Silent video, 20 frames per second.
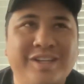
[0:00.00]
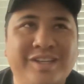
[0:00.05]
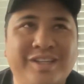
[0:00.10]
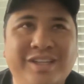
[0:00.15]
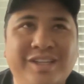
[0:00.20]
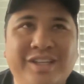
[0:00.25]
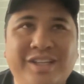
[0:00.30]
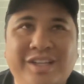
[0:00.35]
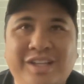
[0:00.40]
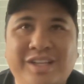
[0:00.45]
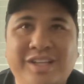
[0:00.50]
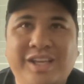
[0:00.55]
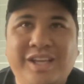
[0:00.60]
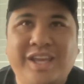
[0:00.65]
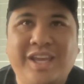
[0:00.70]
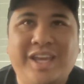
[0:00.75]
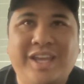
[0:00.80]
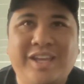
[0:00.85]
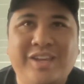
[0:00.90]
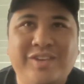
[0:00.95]
And,
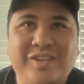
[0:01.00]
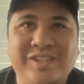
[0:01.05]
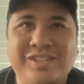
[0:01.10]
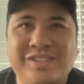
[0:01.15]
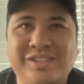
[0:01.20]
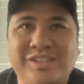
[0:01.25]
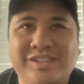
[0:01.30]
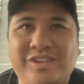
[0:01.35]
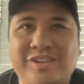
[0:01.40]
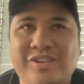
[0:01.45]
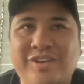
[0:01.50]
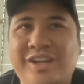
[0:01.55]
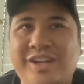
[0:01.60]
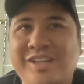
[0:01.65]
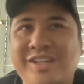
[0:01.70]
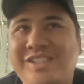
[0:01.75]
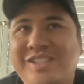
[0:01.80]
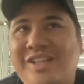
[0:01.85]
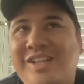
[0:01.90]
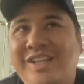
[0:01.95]
and you can learn how
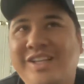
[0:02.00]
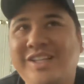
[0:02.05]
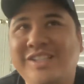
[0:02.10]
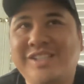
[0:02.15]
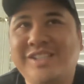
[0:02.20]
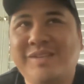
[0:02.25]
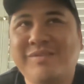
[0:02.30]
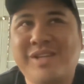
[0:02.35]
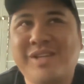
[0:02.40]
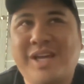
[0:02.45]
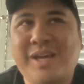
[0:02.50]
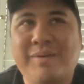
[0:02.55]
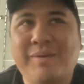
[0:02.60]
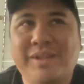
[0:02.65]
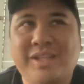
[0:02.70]
to sell at the same time.